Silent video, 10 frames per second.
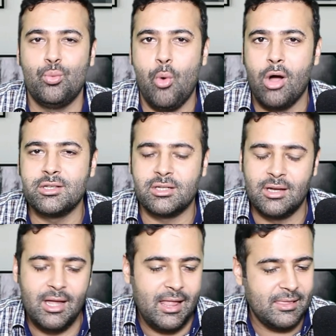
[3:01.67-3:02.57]
to watch
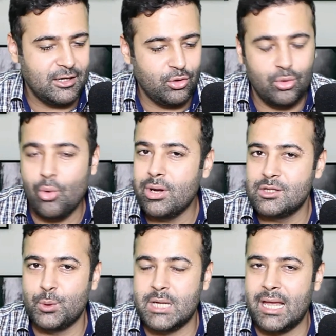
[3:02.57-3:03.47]
the
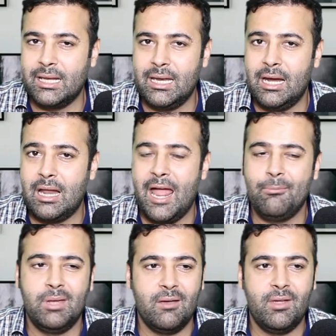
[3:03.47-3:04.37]
tutorials which i create
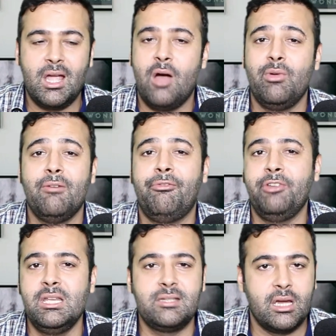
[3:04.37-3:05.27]
i'm giving away
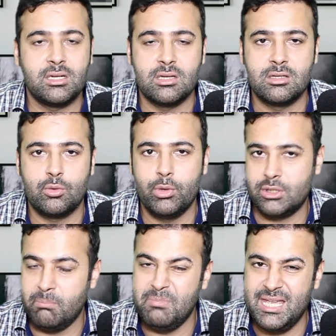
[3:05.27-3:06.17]
free sections
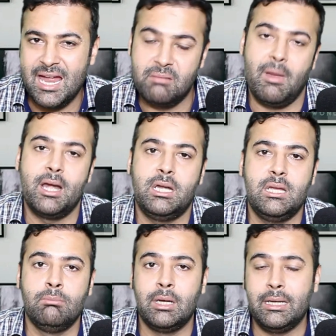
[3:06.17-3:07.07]
which me and my
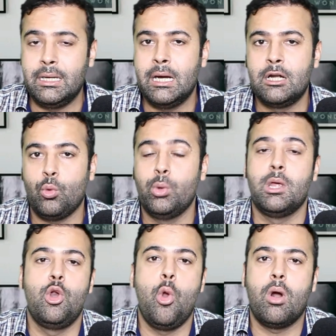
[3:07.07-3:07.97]
team create with
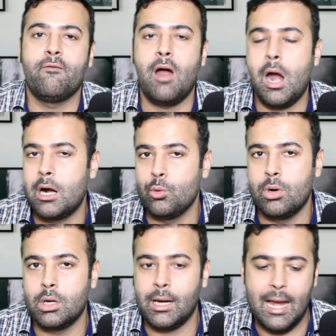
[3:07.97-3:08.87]
a lot of hard
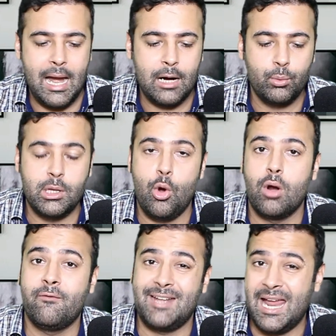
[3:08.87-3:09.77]
work and with a
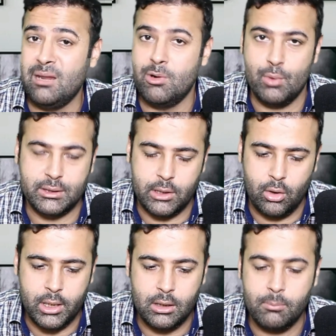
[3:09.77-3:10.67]
lot of time invested
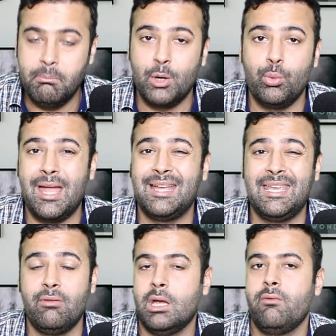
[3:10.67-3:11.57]
on it but we are
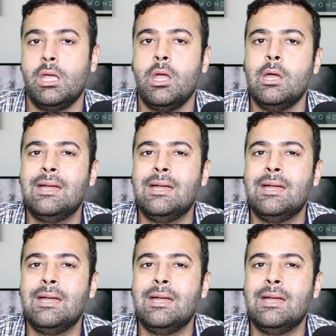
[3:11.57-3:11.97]
giving away